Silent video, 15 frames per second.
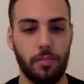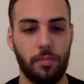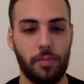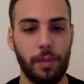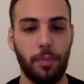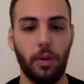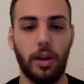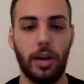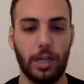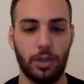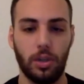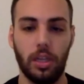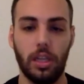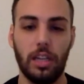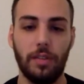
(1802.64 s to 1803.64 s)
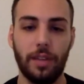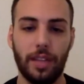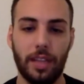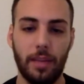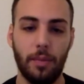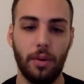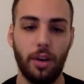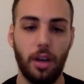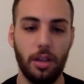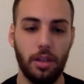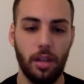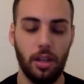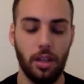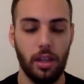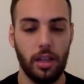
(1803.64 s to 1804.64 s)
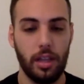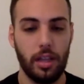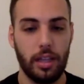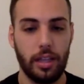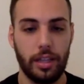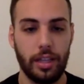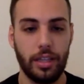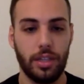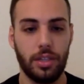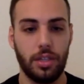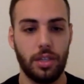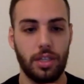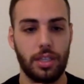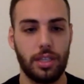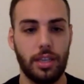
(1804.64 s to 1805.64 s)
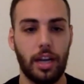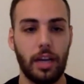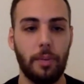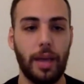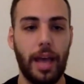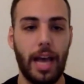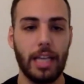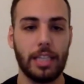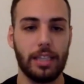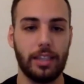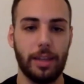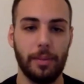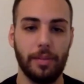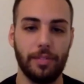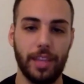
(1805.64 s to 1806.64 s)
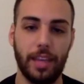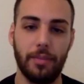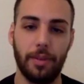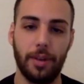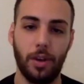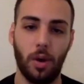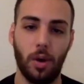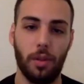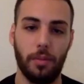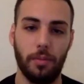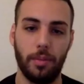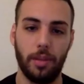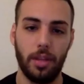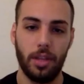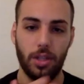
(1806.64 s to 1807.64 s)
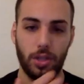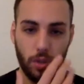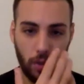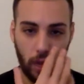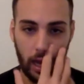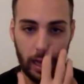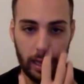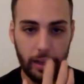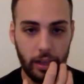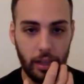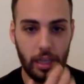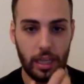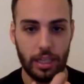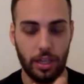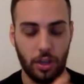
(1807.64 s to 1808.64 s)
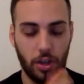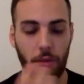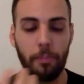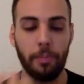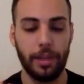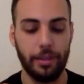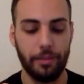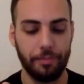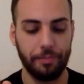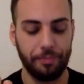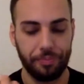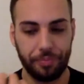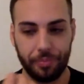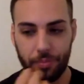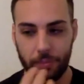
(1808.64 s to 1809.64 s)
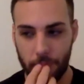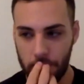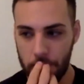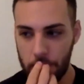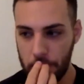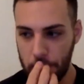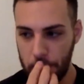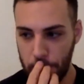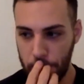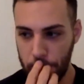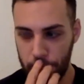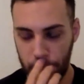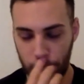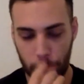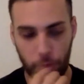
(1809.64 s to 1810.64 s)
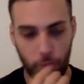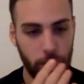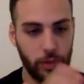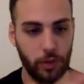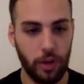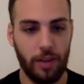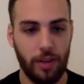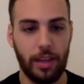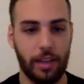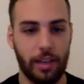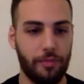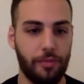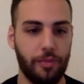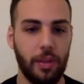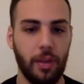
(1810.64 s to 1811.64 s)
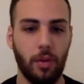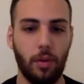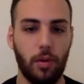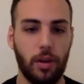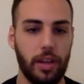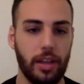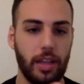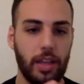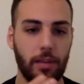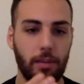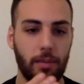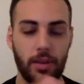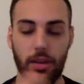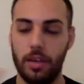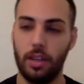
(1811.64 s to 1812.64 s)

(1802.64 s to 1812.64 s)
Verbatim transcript: people are actually living them or not, is start by asking them if they even know them. So I, as a company, when when you have like a few, even